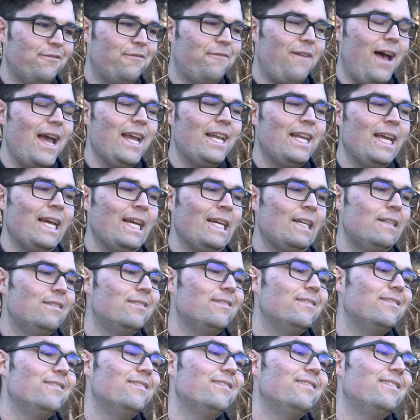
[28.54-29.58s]

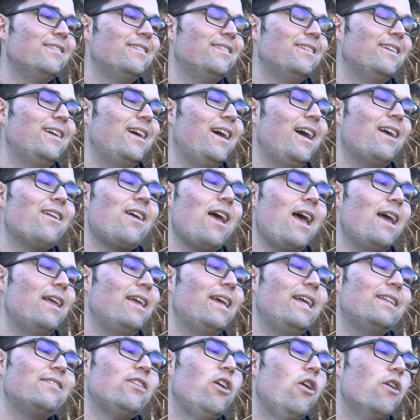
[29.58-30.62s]
finding
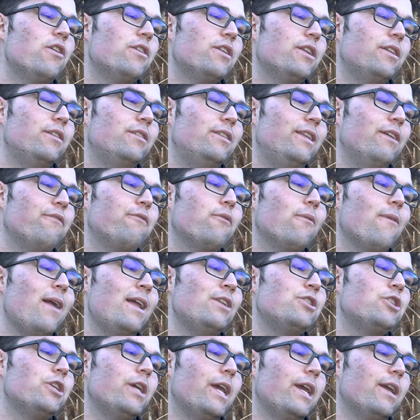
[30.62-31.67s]
it's hard to
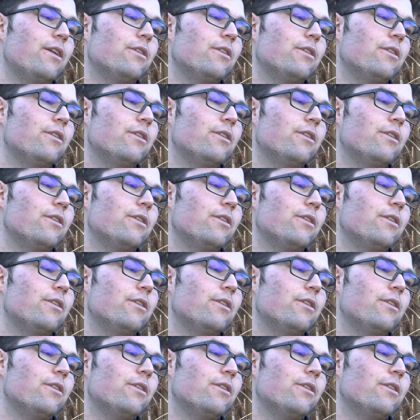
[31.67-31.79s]
differentiate